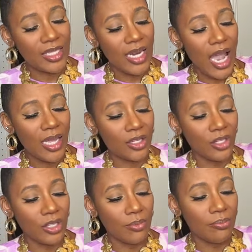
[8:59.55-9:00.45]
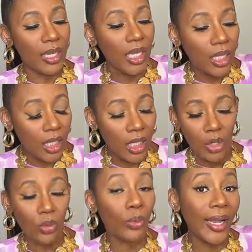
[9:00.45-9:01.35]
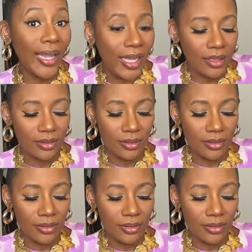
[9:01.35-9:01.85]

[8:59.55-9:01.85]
not pink, red,